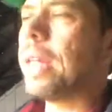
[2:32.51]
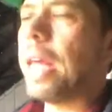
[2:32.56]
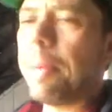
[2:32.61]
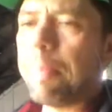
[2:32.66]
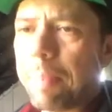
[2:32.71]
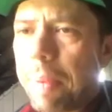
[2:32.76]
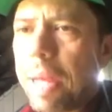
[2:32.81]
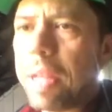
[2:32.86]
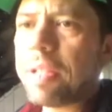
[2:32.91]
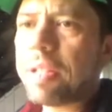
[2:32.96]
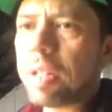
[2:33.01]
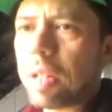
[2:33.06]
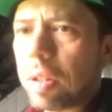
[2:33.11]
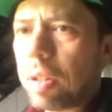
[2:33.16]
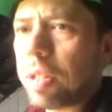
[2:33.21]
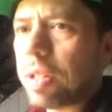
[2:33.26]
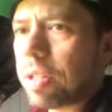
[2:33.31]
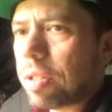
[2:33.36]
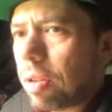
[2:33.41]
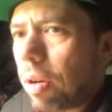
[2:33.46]
that
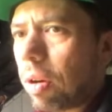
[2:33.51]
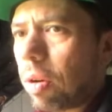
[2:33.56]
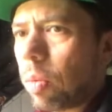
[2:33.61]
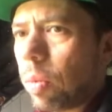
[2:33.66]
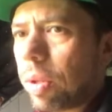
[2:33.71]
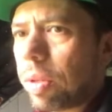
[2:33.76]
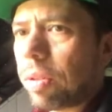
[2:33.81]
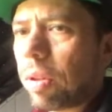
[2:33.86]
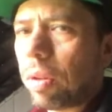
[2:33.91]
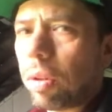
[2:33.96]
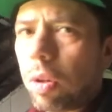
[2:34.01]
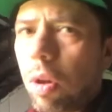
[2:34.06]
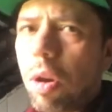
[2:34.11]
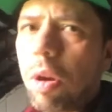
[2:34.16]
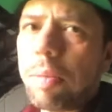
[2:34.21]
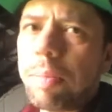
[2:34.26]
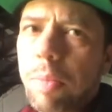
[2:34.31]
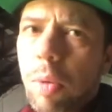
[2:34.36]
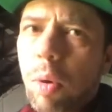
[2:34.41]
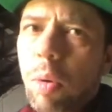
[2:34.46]
basically start with the
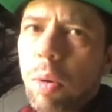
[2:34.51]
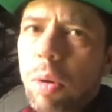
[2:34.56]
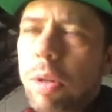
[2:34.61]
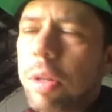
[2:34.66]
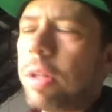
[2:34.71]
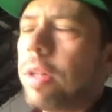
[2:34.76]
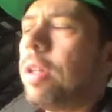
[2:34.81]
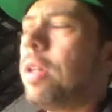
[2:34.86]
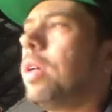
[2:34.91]
lawnmower.